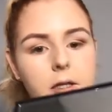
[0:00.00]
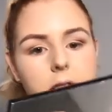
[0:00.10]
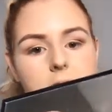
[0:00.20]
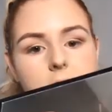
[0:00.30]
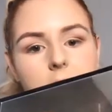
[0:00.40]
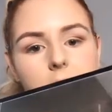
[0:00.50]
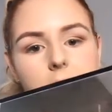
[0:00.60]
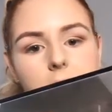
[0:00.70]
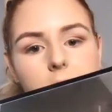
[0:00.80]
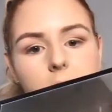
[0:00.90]
Can you see it
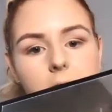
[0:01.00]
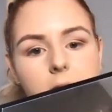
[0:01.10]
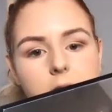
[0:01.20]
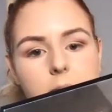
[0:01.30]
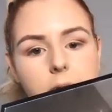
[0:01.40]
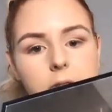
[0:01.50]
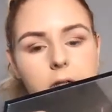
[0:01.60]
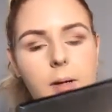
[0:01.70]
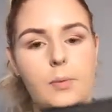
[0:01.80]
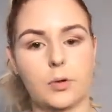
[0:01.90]
there? This one
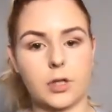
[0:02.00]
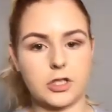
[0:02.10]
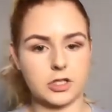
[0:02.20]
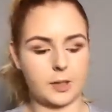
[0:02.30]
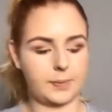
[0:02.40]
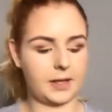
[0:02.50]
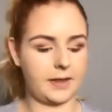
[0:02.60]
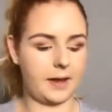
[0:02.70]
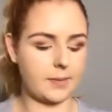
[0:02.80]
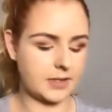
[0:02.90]
here. And we're going to just
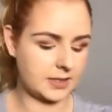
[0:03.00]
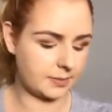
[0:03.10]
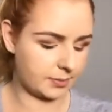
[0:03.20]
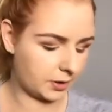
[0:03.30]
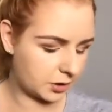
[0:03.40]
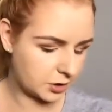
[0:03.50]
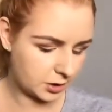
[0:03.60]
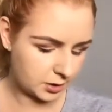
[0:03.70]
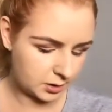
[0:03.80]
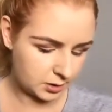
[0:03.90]
apply that with the same brush.